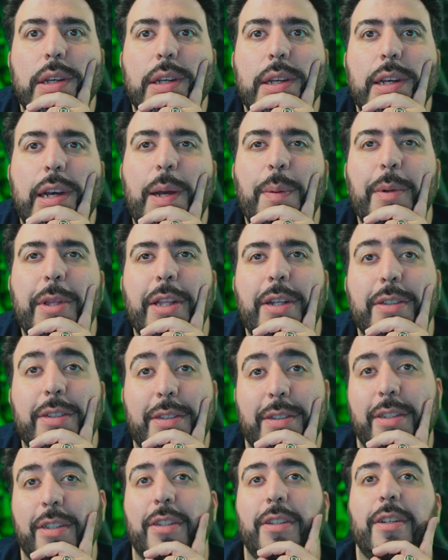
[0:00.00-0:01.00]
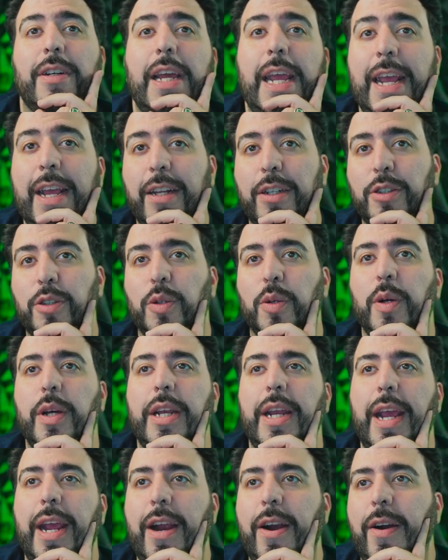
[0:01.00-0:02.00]
I mean, there's still
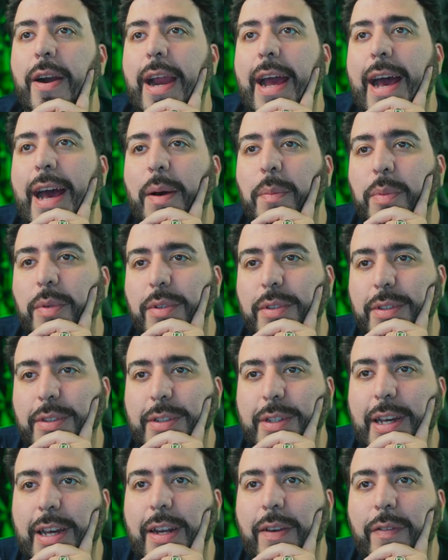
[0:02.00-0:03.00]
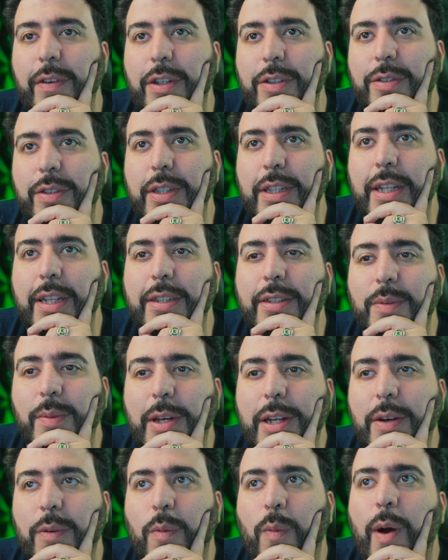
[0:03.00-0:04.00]
Android Air app, which is kind of interesting. That's a
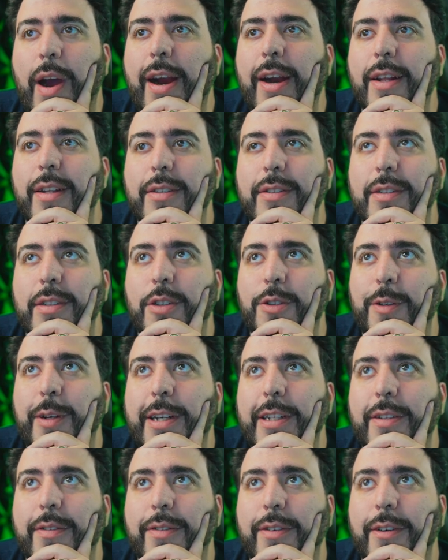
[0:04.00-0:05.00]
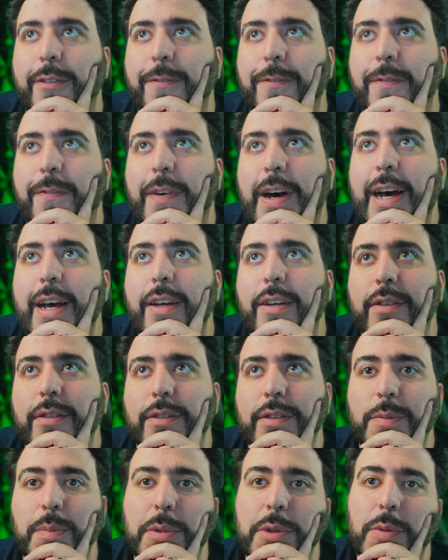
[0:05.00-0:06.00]
way to wirelessly transfer
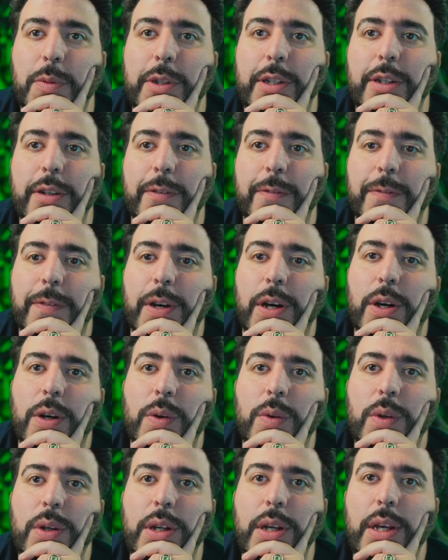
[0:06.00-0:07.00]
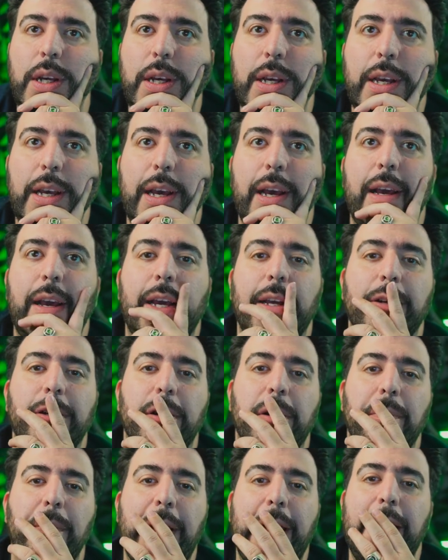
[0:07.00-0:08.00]
files between your phone and
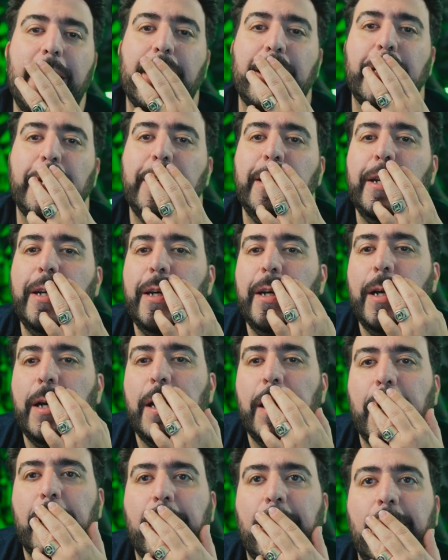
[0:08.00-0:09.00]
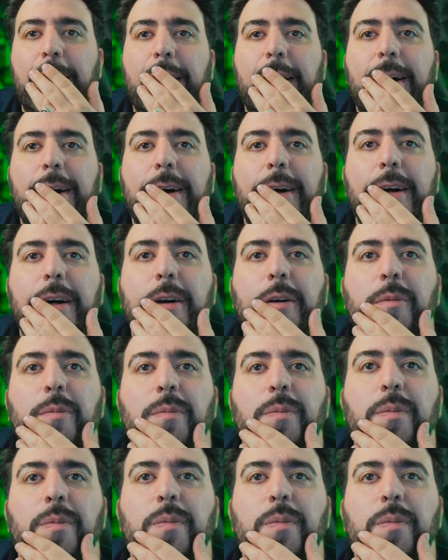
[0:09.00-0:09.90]
your Mac. Um,